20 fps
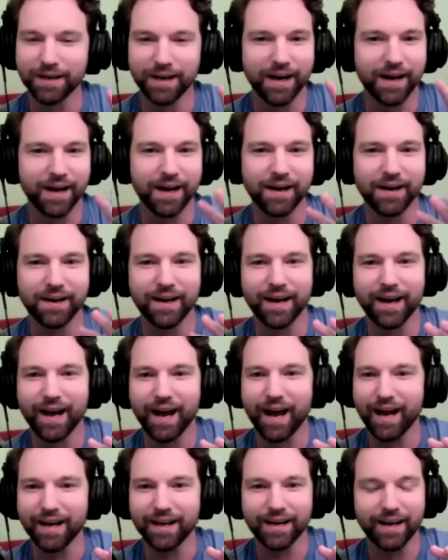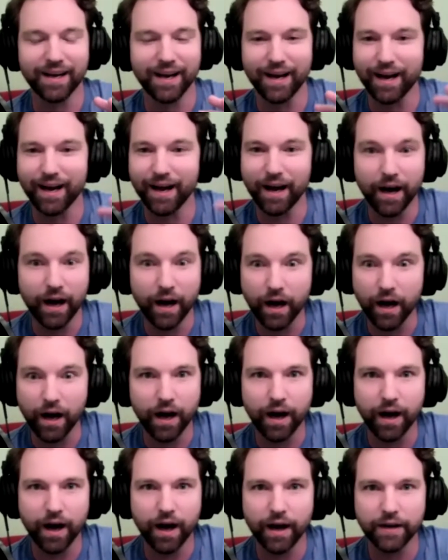but uh, I,
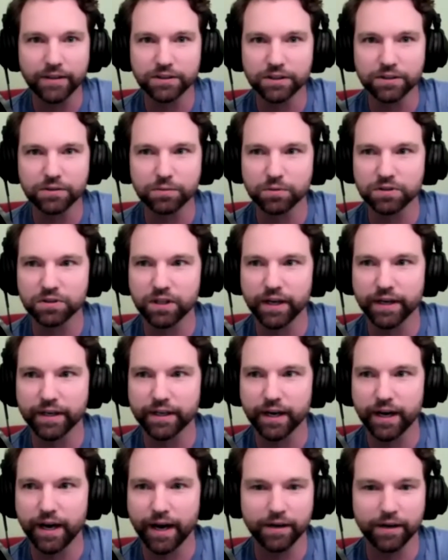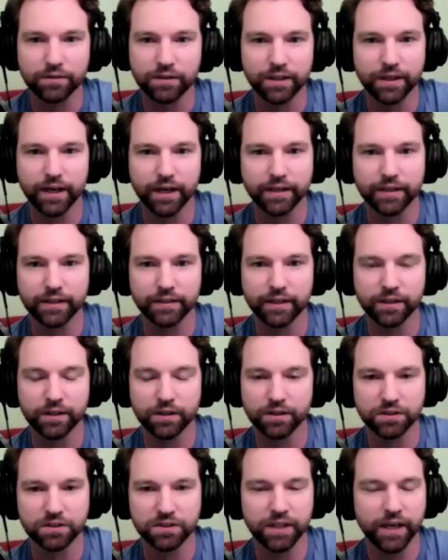I just was like, I don't think I can
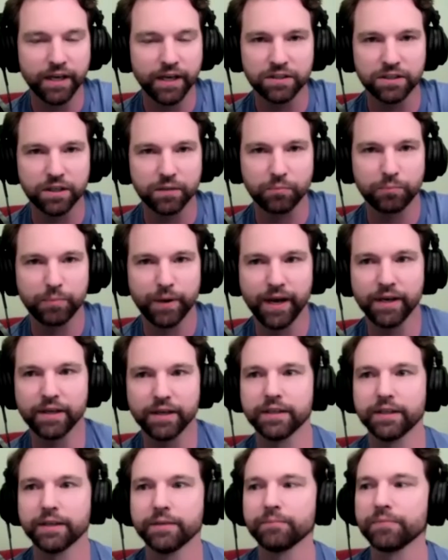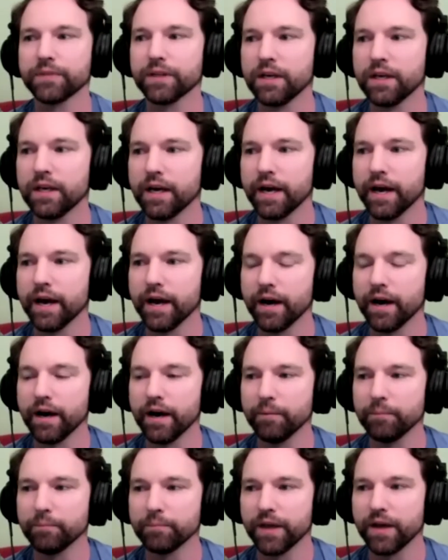get on a stage. I'm panicking.
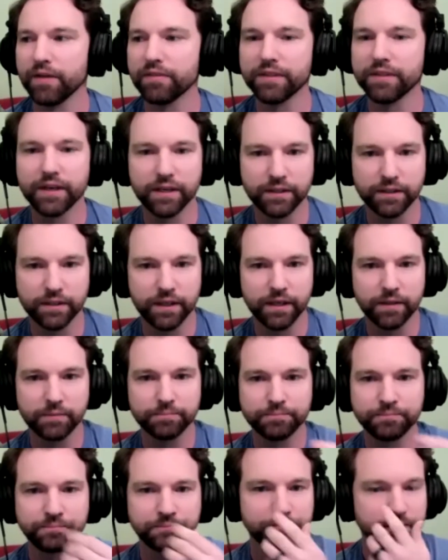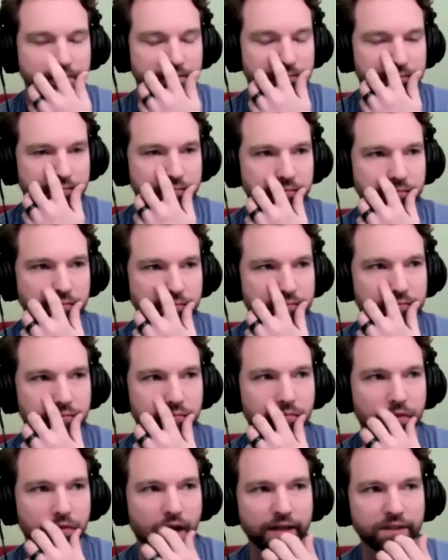Um, and then um,
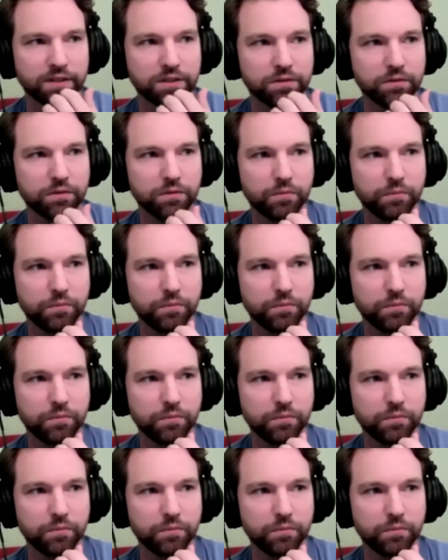I,